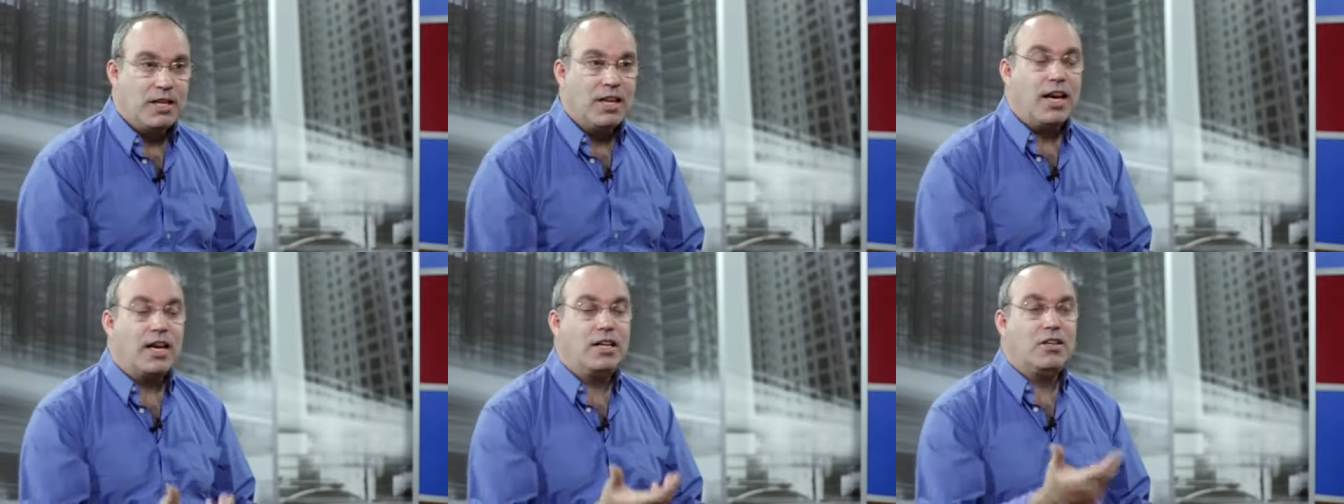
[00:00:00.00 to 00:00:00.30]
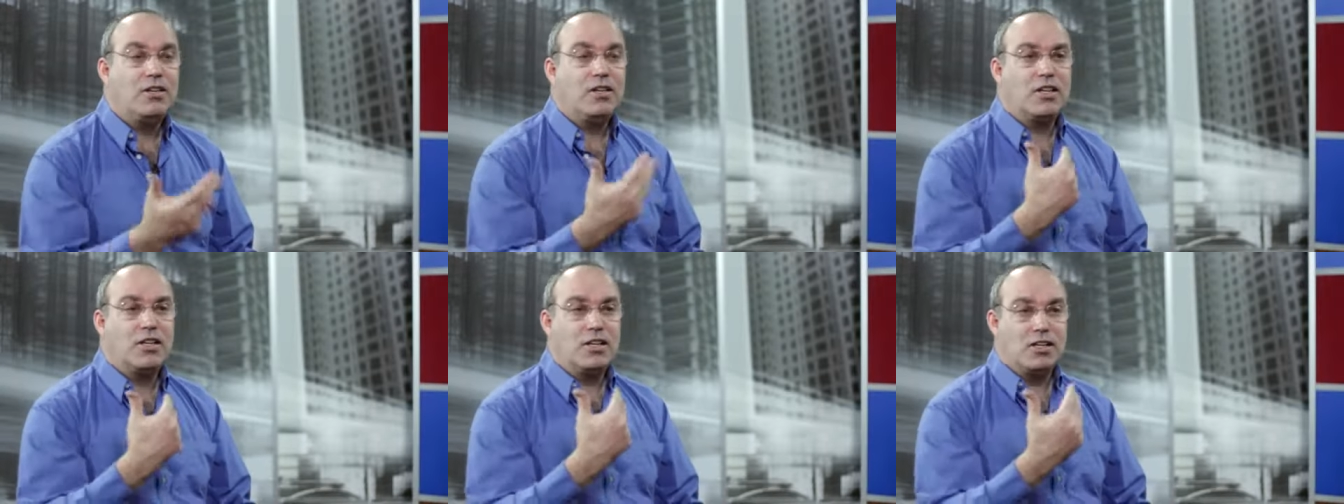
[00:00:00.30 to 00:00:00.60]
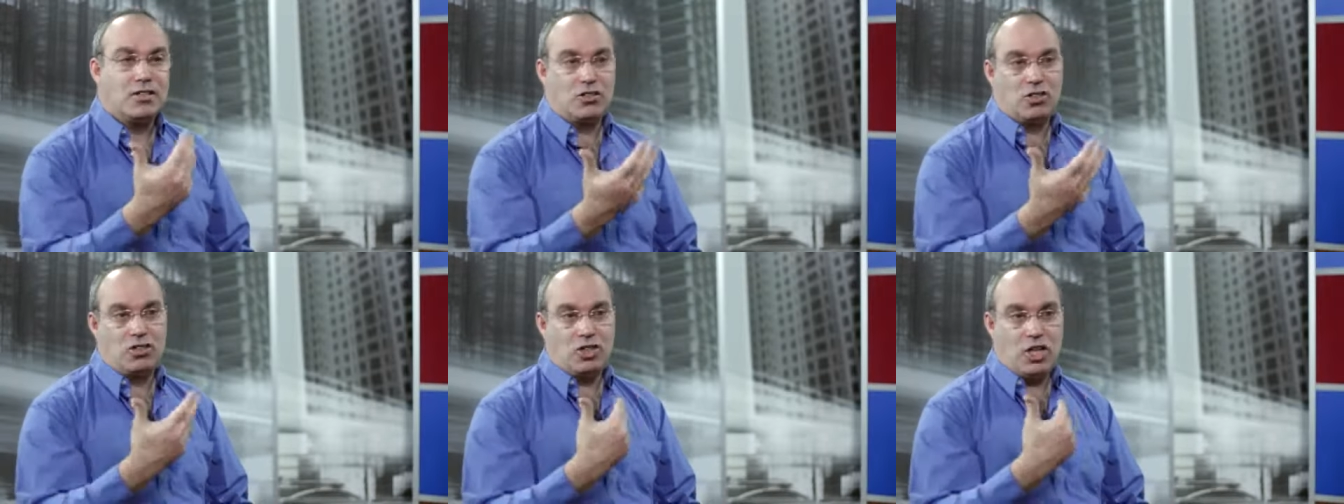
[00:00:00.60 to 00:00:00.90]
and you can
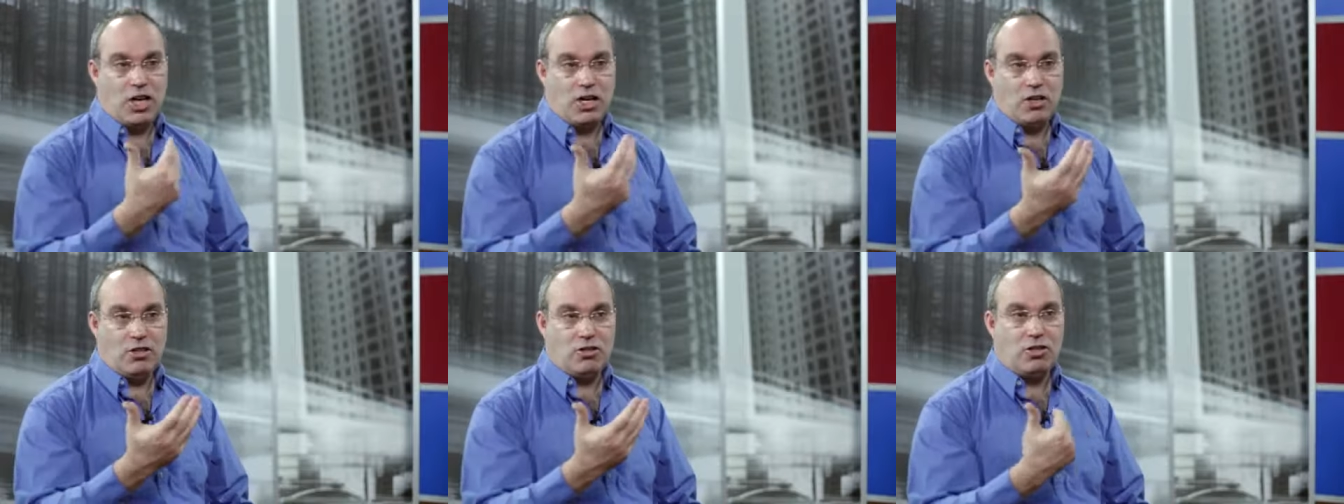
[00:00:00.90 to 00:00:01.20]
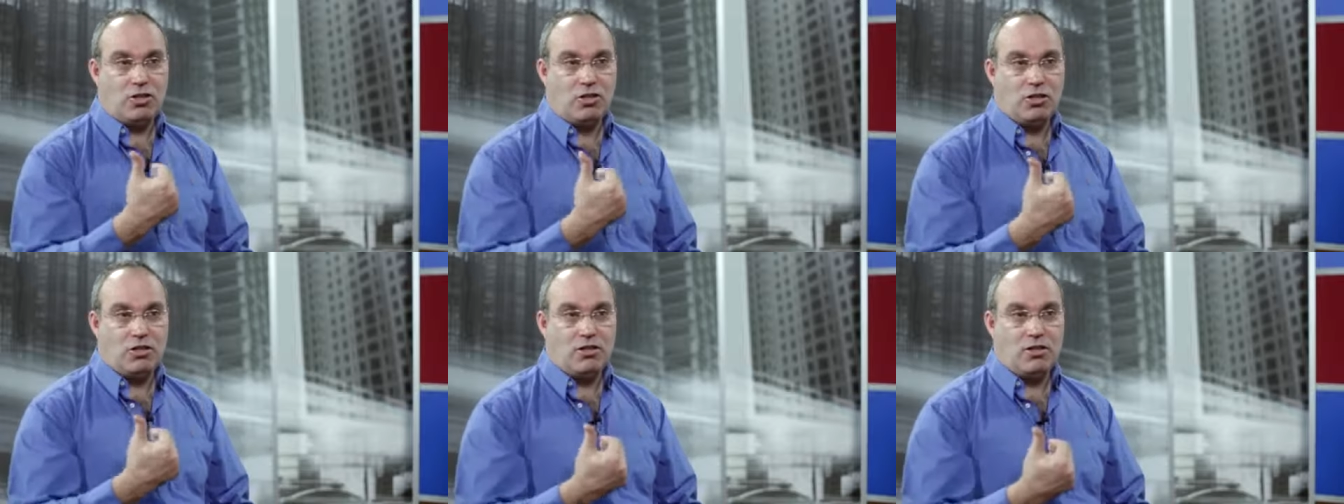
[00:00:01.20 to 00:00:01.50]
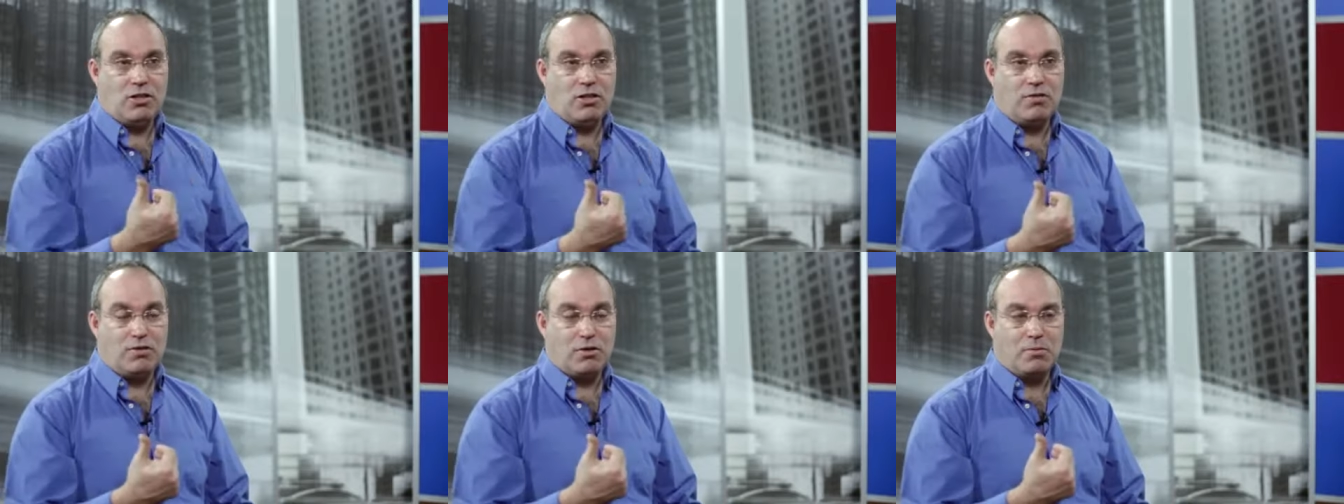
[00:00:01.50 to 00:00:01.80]
exchange
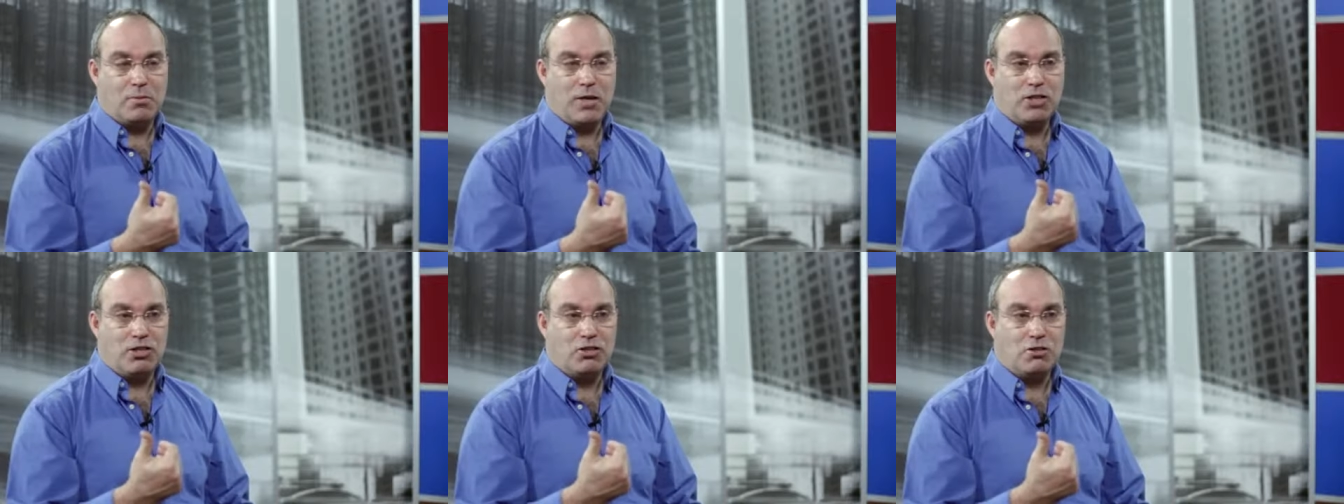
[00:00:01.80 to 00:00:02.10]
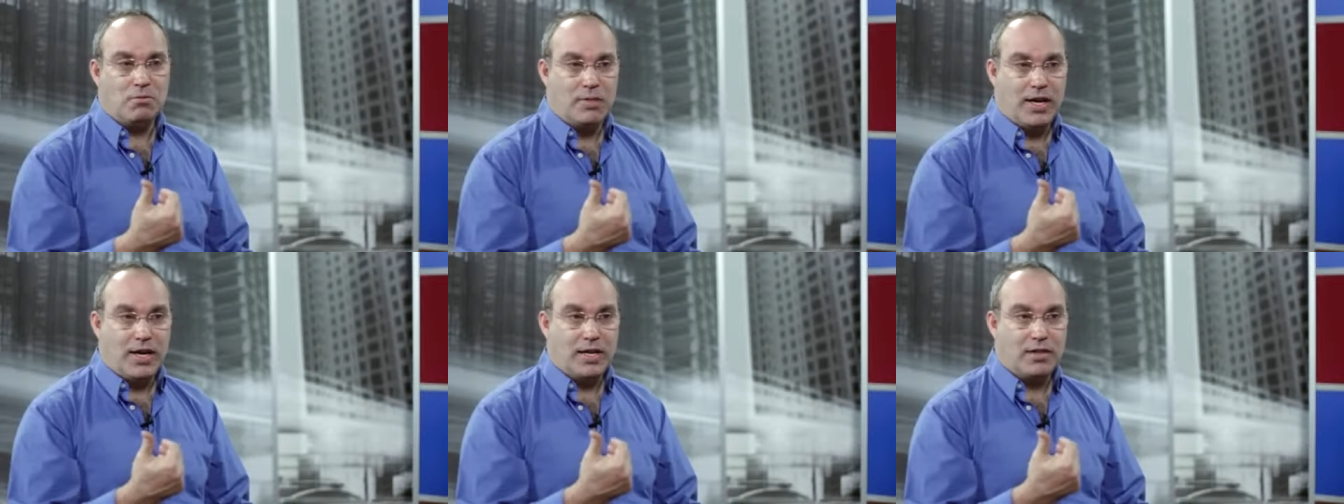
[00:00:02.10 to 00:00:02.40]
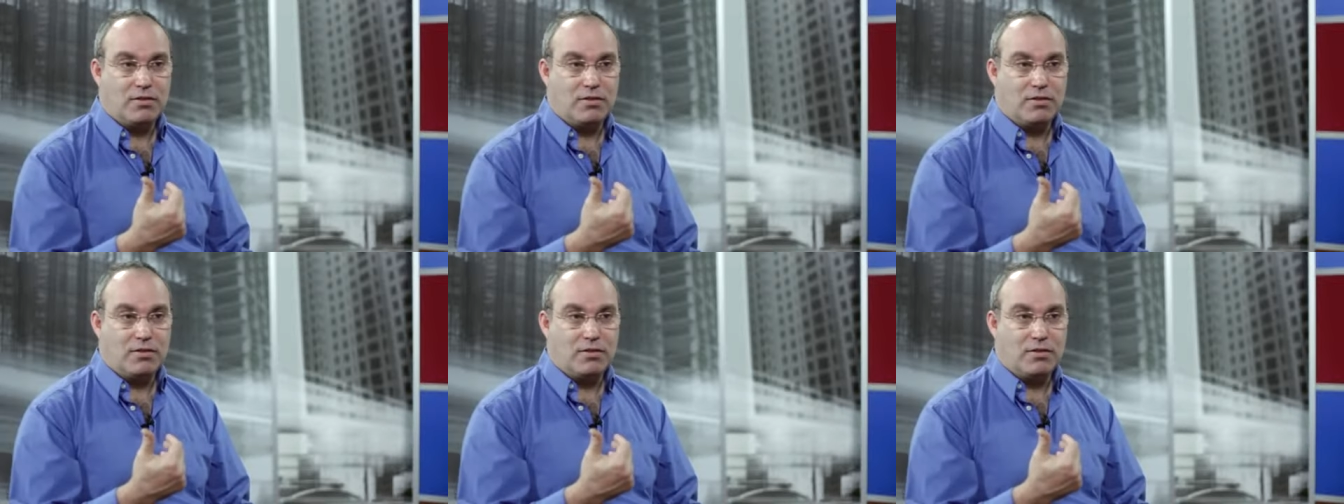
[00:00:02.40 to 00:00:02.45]
information back